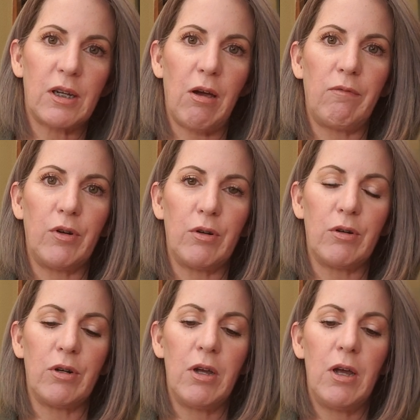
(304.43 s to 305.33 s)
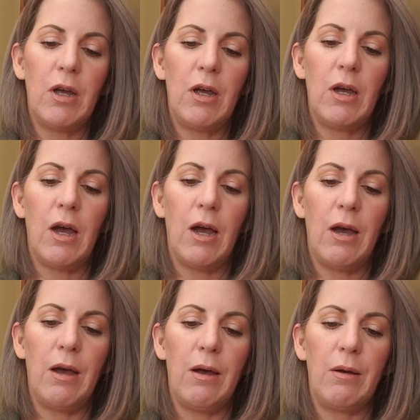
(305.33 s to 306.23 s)
covered
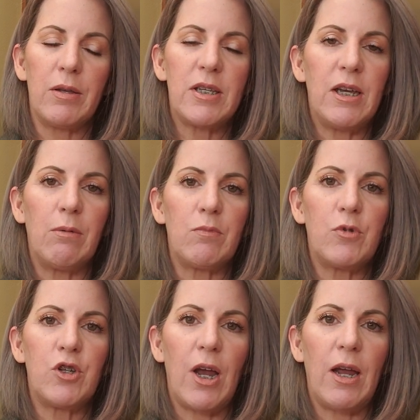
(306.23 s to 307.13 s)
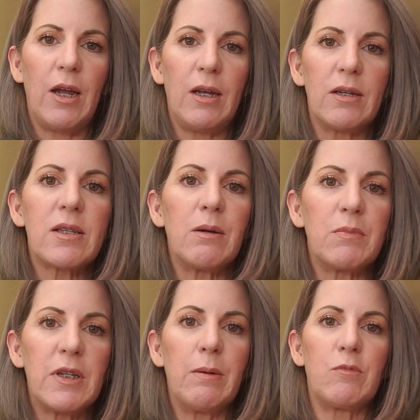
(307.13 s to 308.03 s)
some
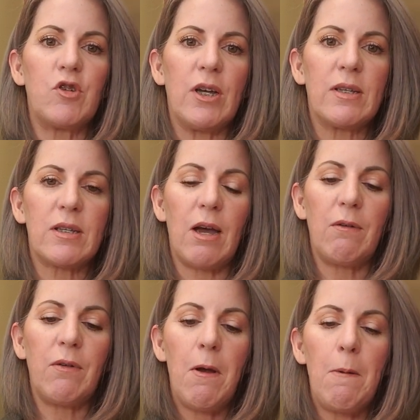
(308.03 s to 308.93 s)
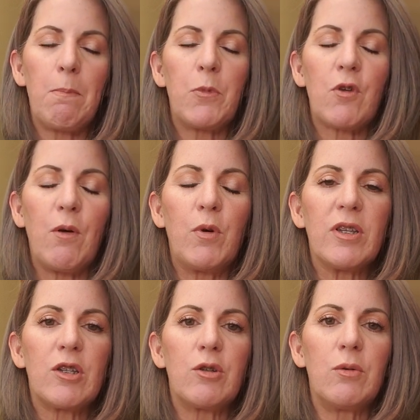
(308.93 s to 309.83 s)
TMJ stuff. So I
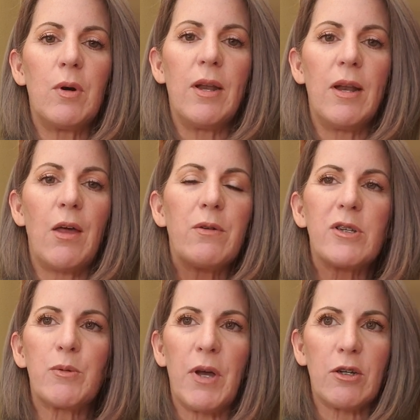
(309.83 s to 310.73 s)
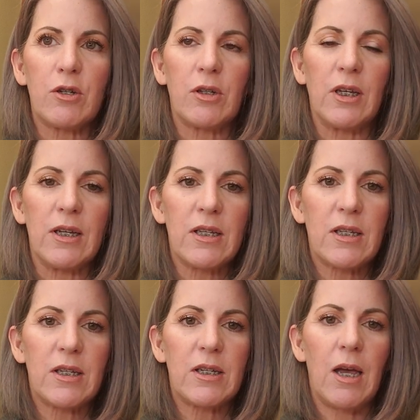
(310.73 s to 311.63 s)
went to another
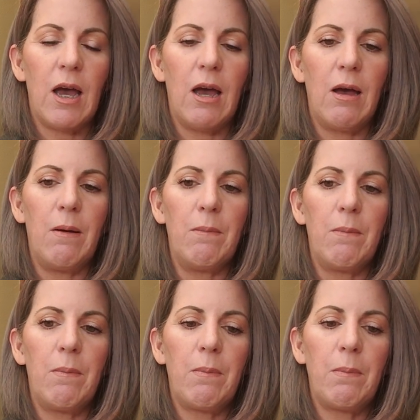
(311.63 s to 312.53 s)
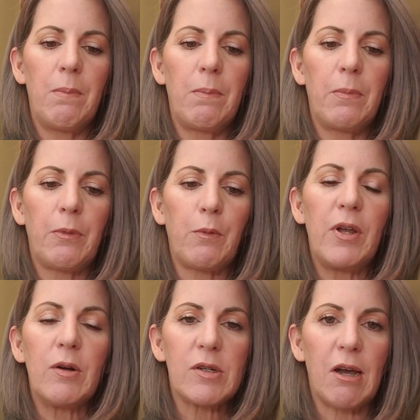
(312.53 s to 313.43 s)
specialist 3
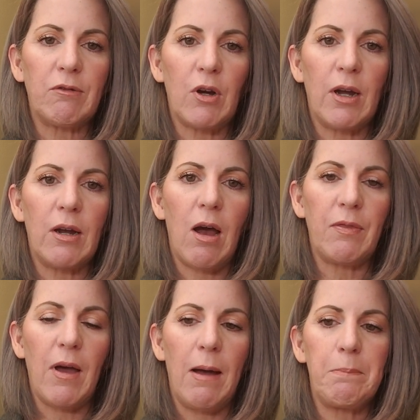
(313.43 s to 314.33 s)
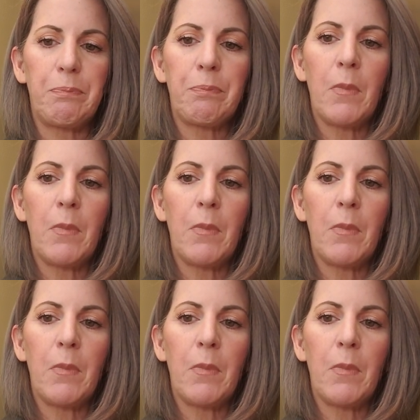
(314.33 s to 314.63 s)
years after I got that.